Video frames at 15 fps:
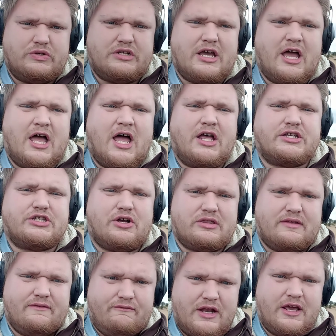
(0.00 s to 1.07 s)
I'll start the
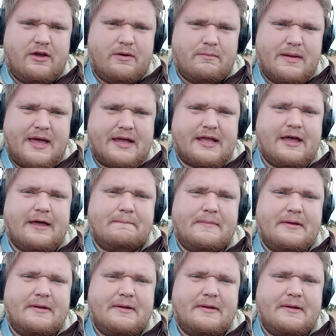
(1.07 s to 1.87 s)
video back up